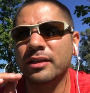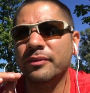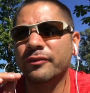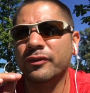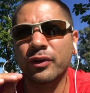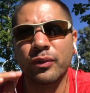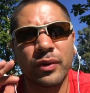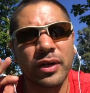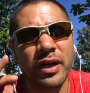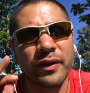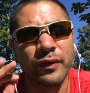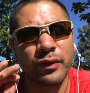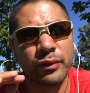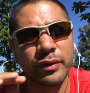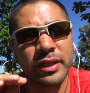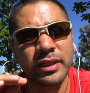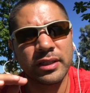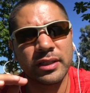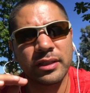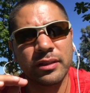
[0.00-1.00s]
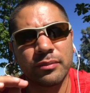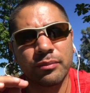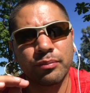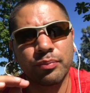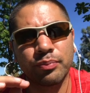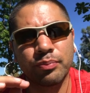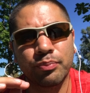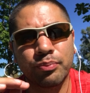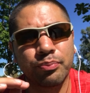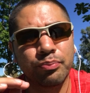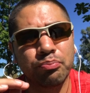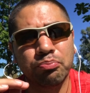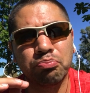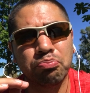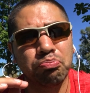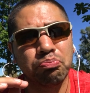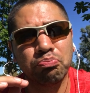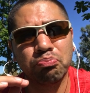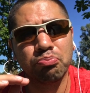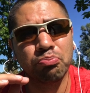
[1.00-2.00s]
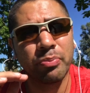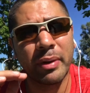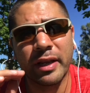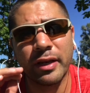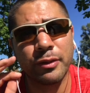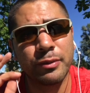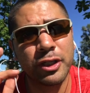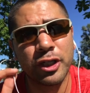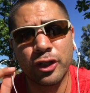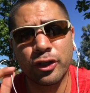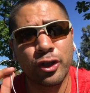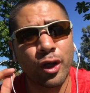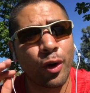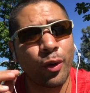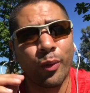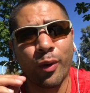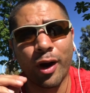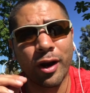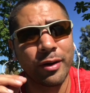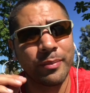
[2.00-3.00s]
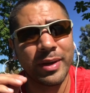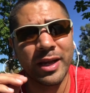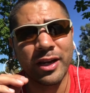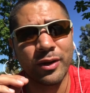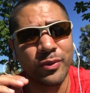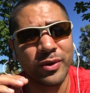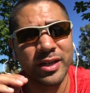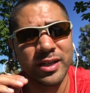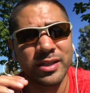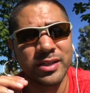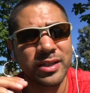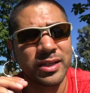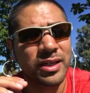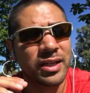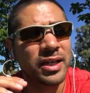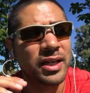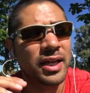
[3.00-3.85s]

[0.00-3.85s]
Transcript: for whatever reason, men just don't want them anyways.